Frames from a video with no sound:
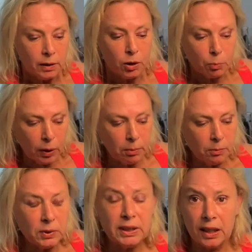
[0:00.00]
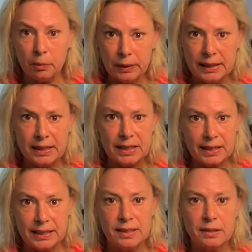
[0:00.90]
The problem with diabetes
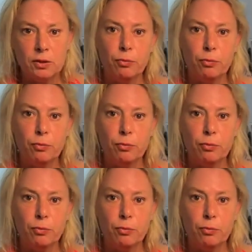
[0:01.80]
is the